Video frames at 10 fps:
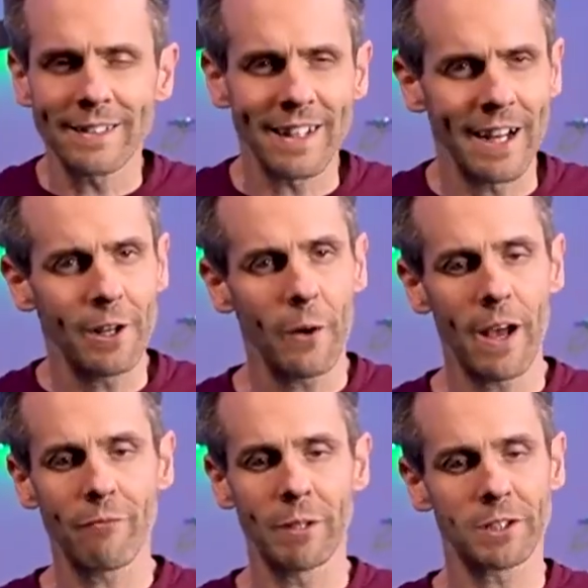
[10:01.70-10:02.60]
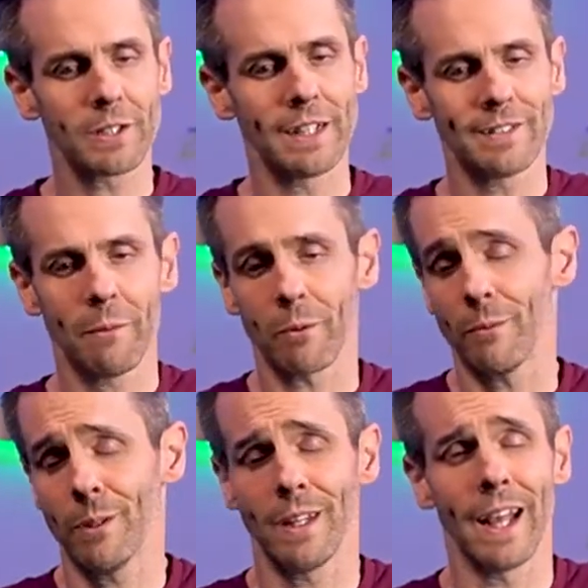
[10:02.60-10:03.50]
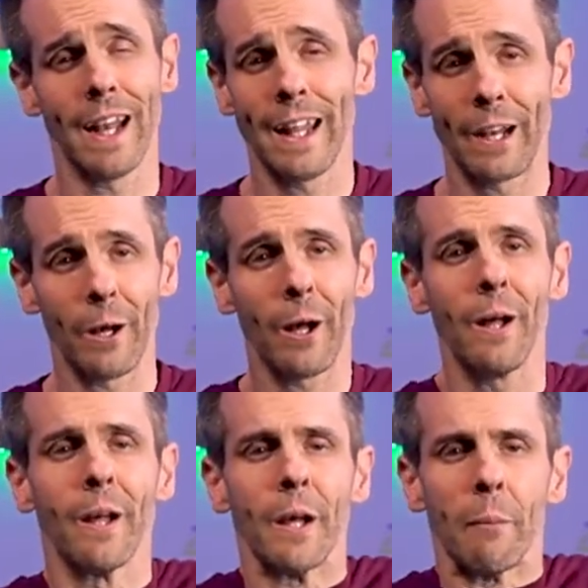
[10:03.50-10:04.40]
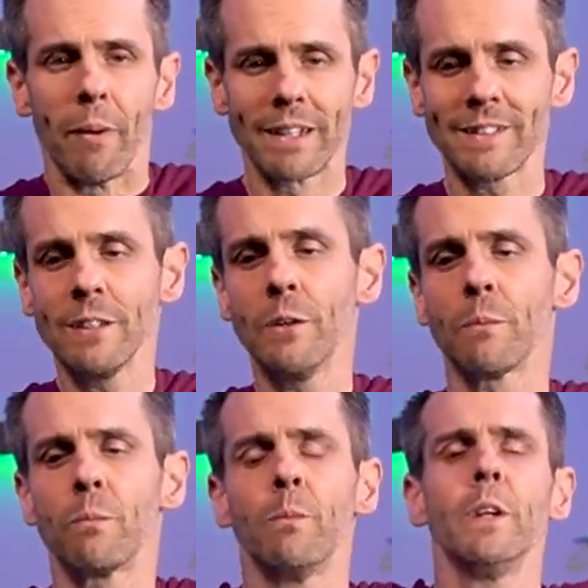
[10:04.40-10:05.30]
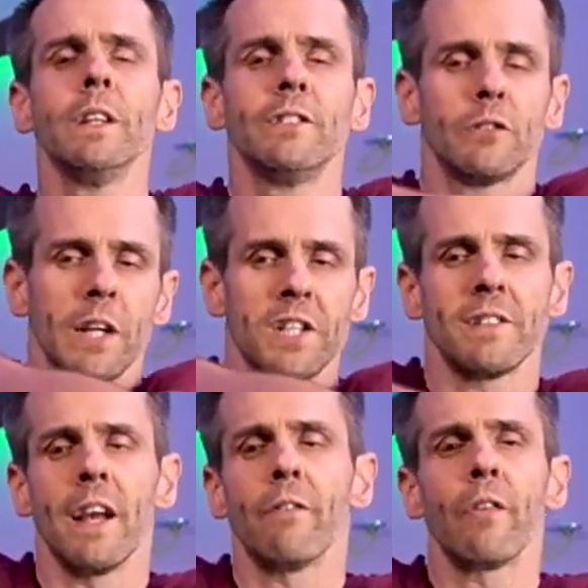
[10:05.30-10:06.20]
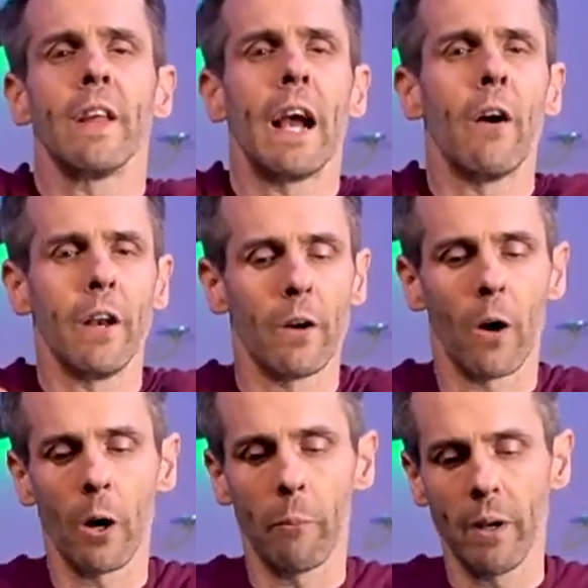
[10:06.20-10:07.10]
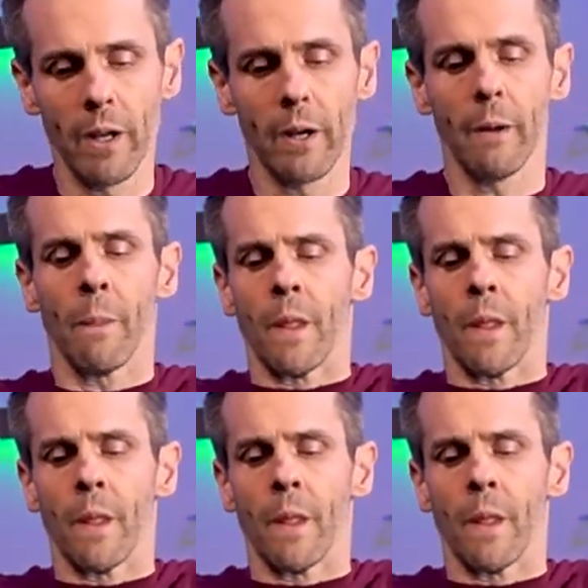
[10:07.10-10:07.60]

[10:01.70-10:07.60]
I said, I don't have much tricep or really any at all, but it still really stretches everything out in your arm in here.